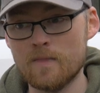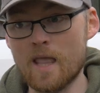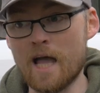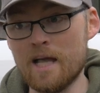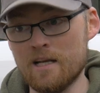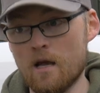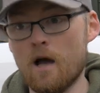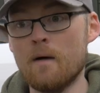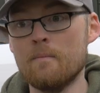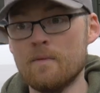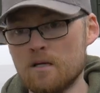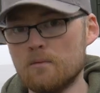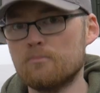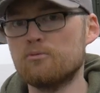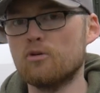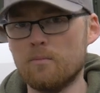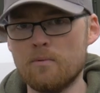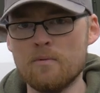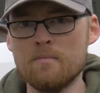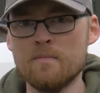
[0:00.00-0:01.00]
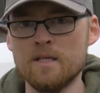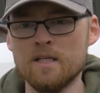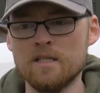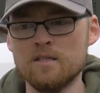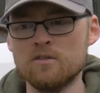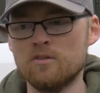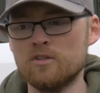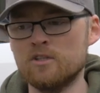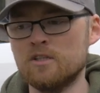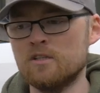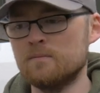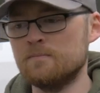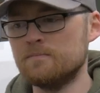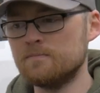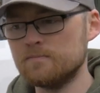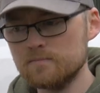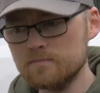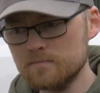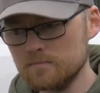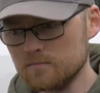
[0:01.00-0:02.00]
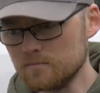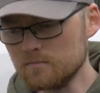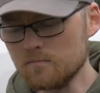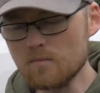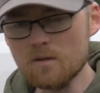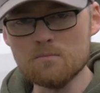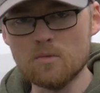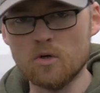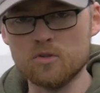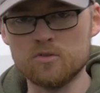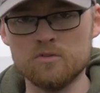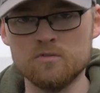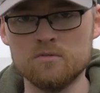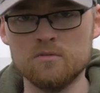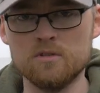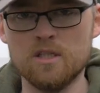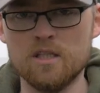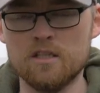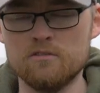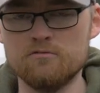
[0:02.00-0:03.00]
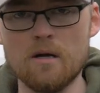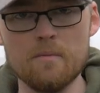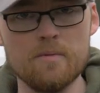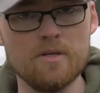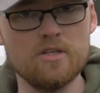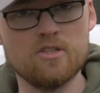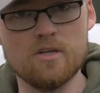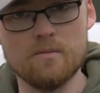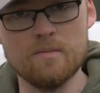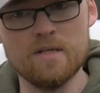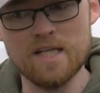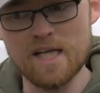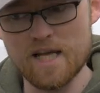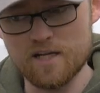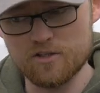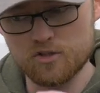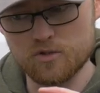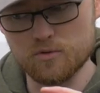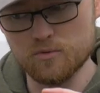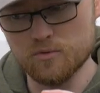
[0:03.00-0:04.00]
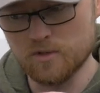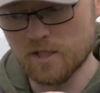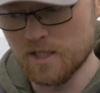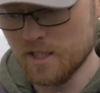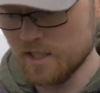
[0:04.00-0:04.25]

And I mean a proper Mini, not your modern rubbish. I mean the actual